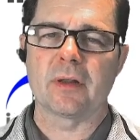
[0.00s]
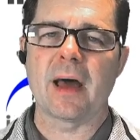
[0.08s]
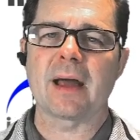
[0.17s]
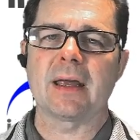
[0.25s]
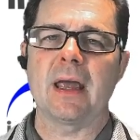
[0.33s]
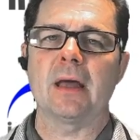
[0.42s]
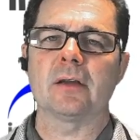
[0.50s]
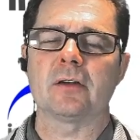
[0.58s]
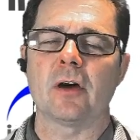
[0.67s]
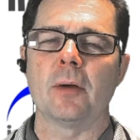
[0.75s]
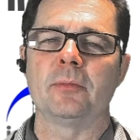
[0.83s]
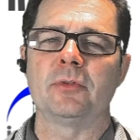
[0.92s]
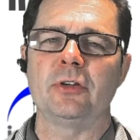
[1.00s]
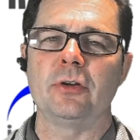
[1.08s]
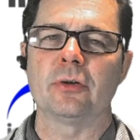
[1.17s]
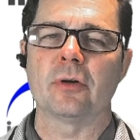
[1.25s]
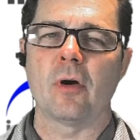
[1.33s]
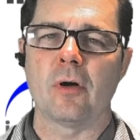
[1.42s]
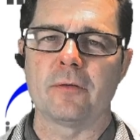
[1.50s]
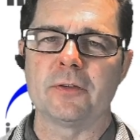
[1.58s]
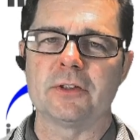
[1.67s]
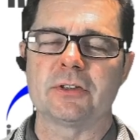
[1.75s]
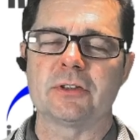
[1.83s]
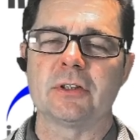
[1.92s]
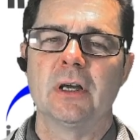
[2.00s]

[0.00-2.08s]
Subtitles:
I can't come to your office,